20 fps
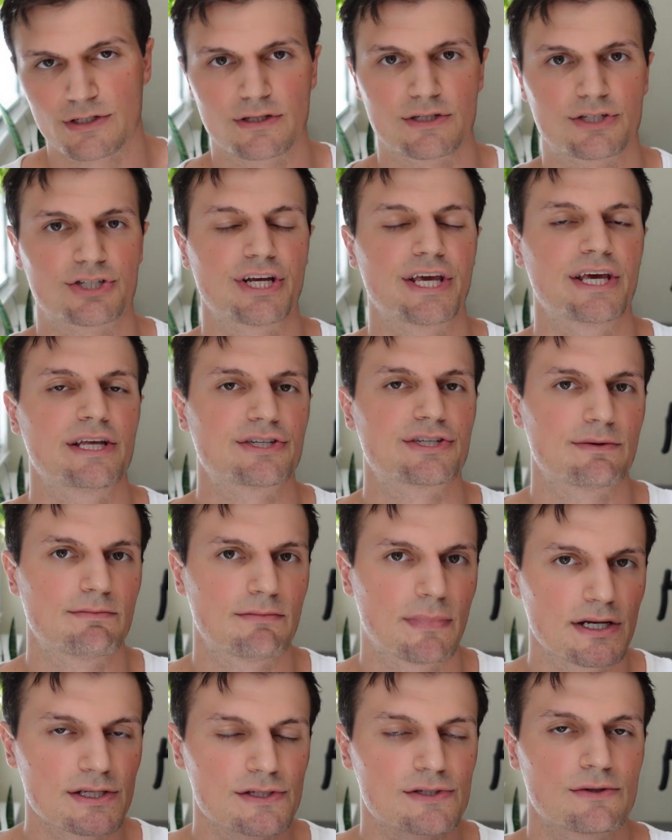change in
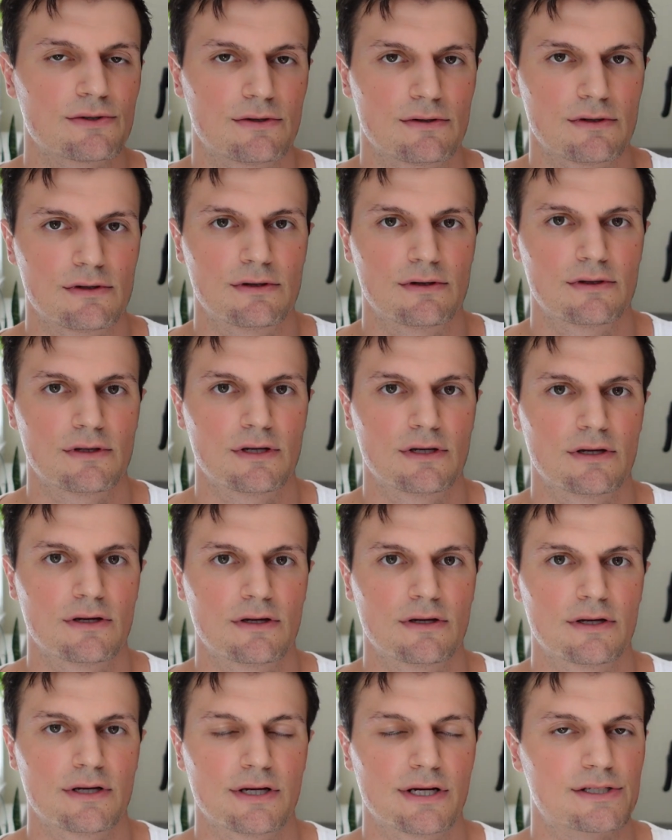muscle,
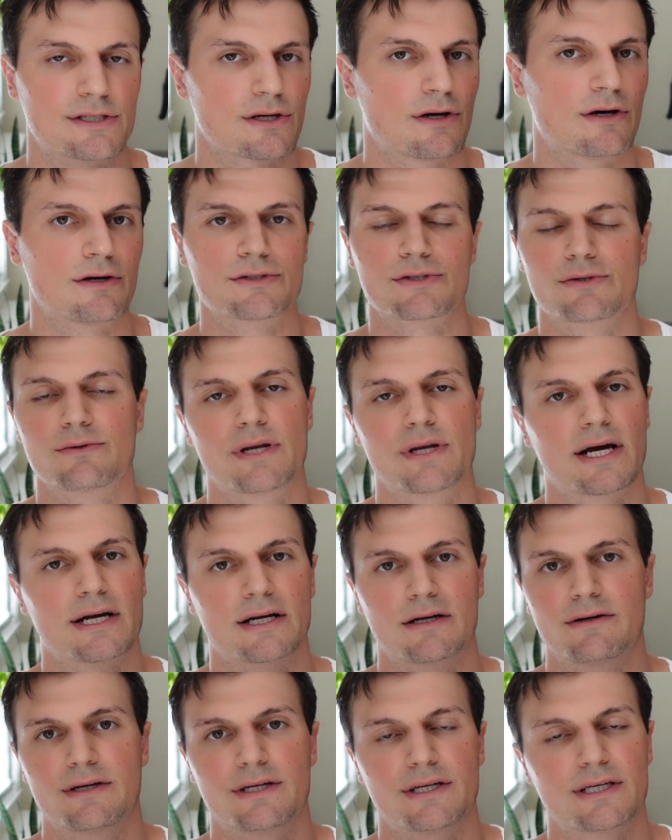it's also
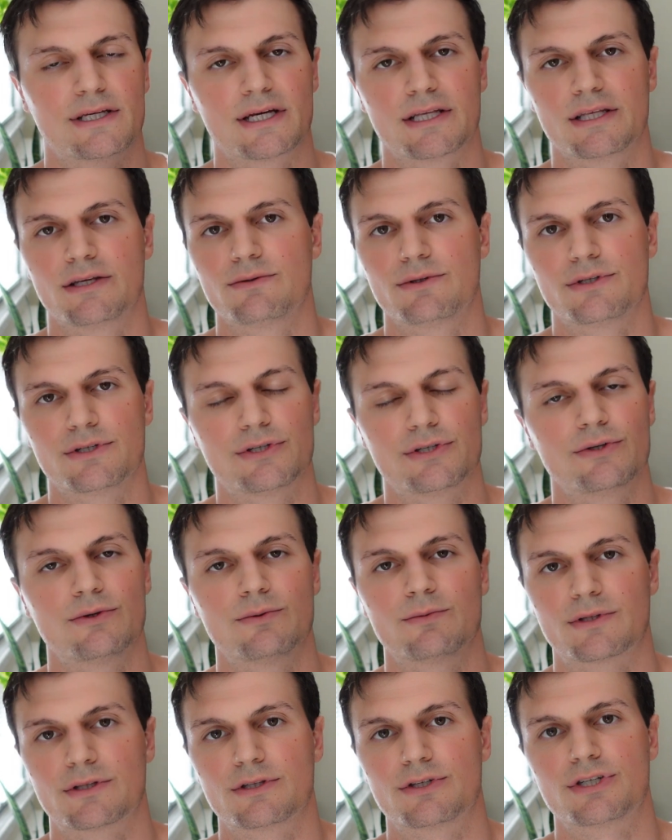not going to get you in
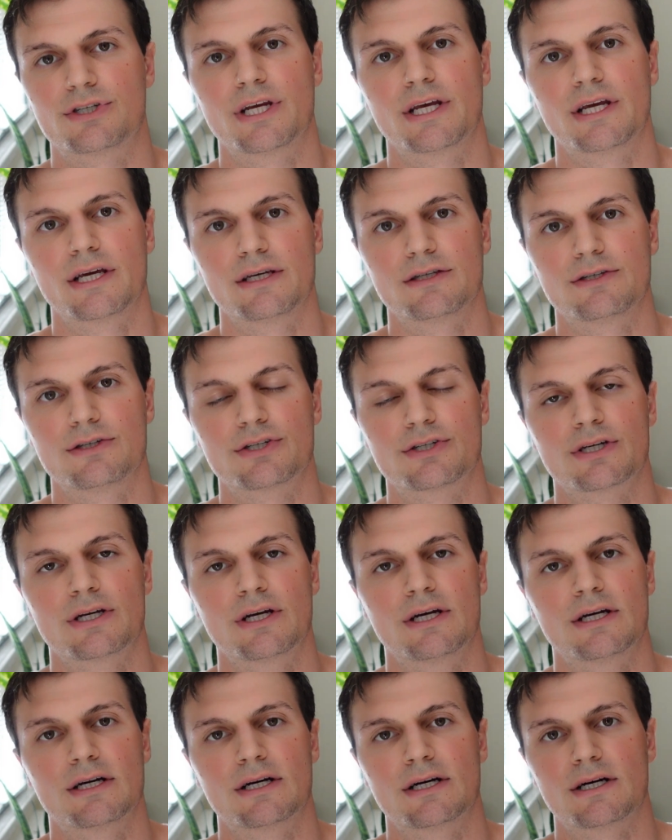tune with the change
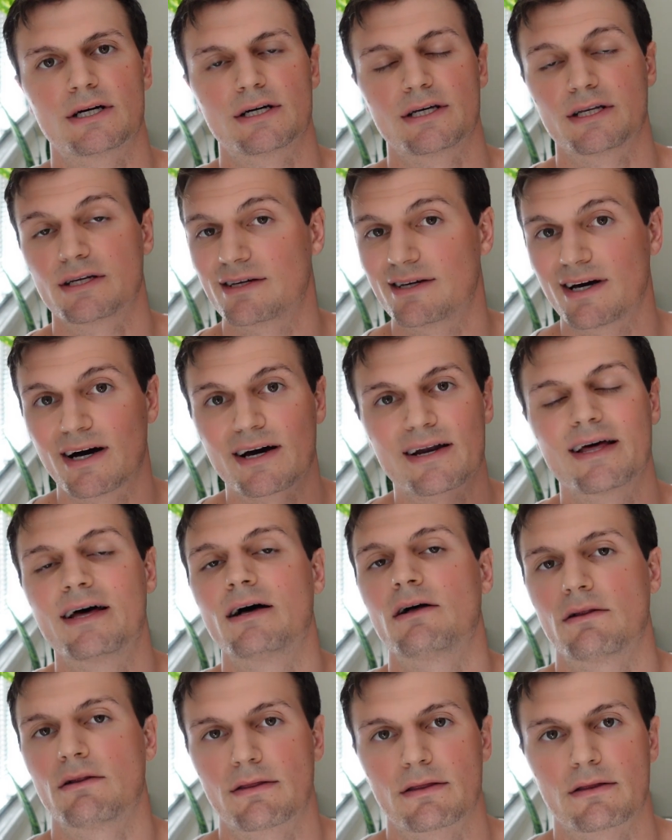in gut
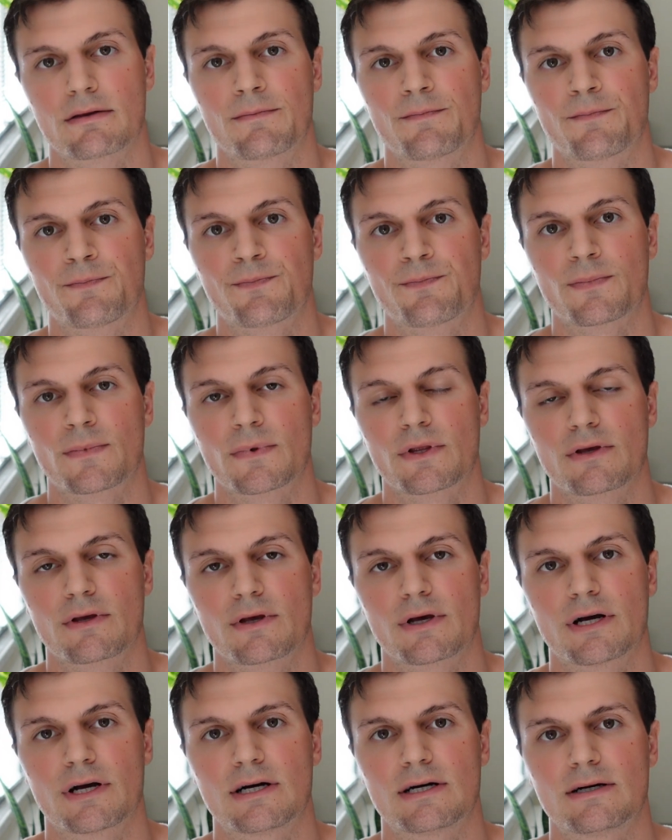health.
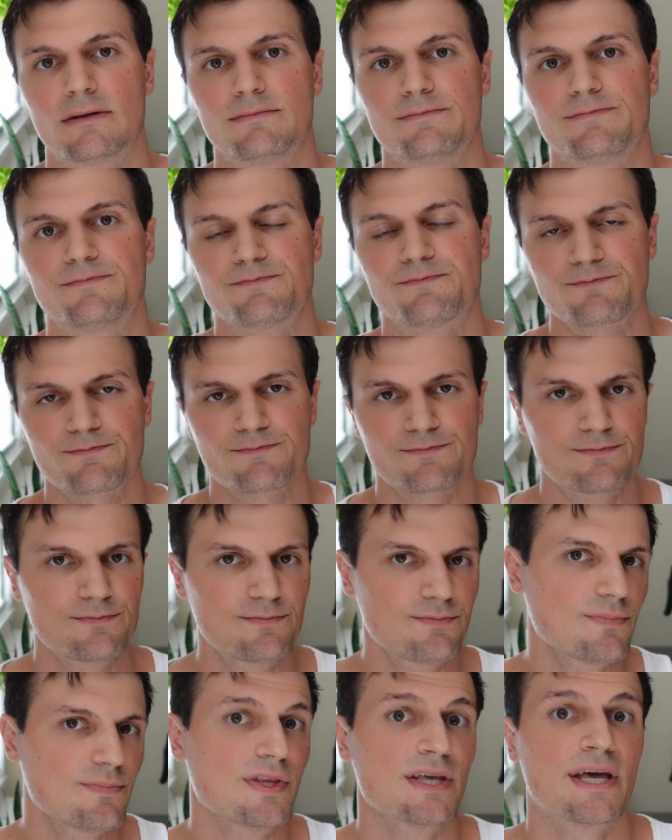And
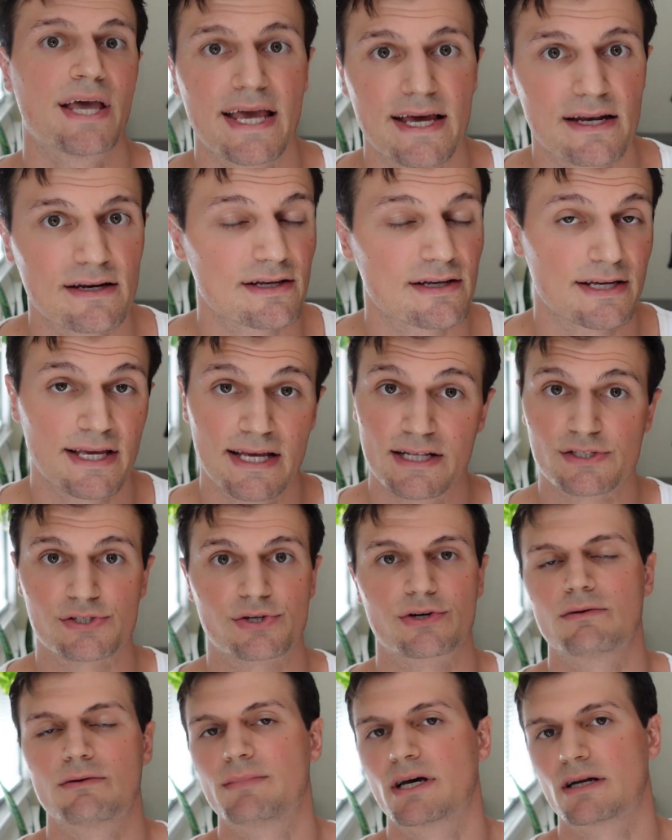again,
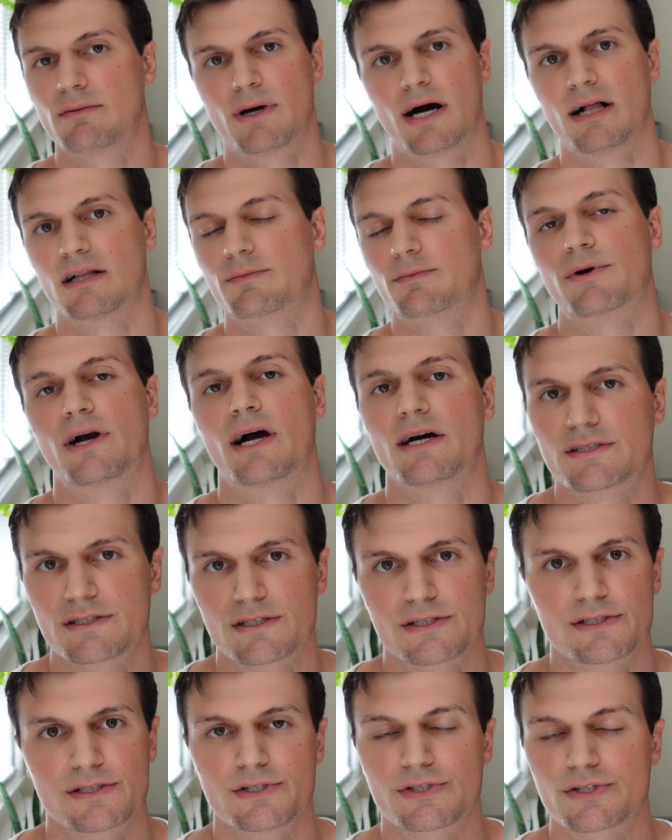certain metabolic
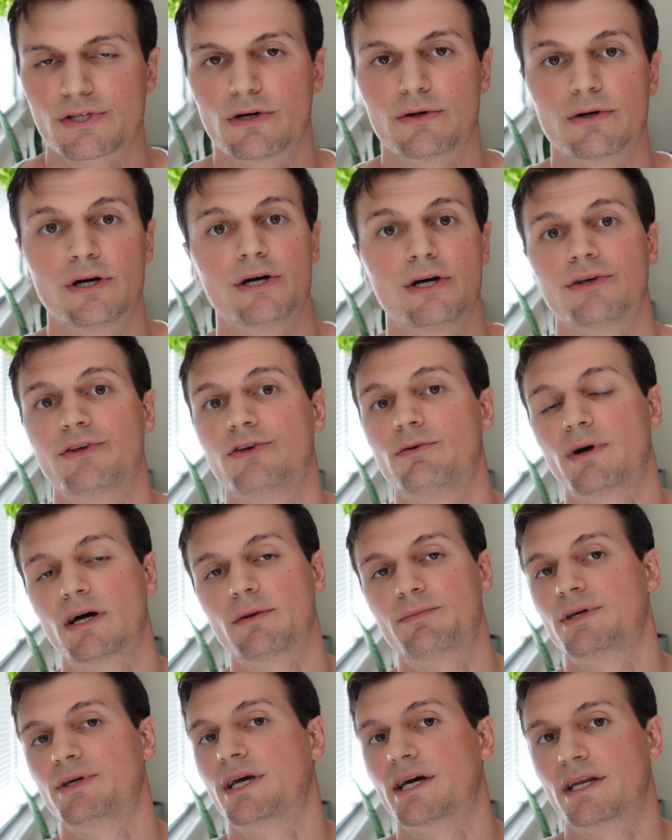processes. So you
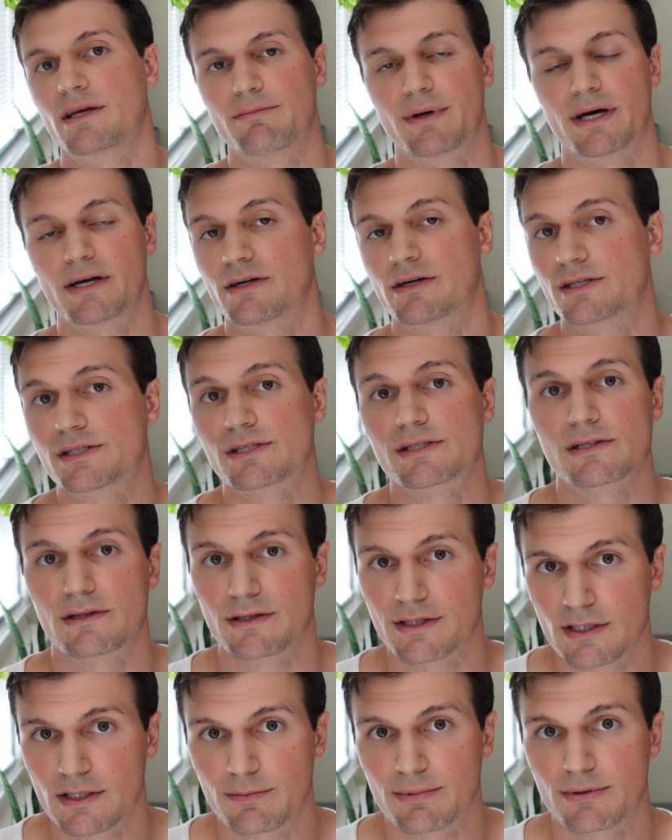might be getting better
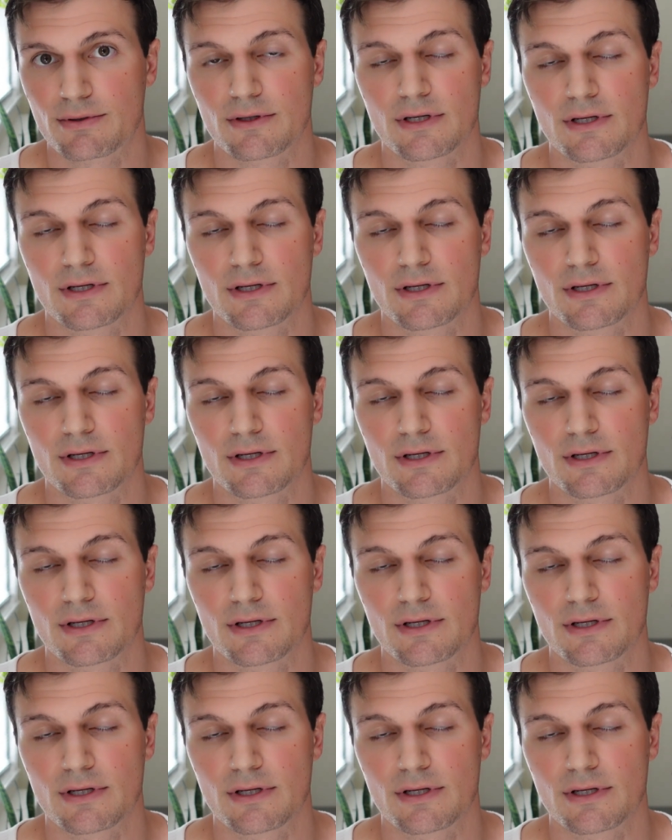sleep,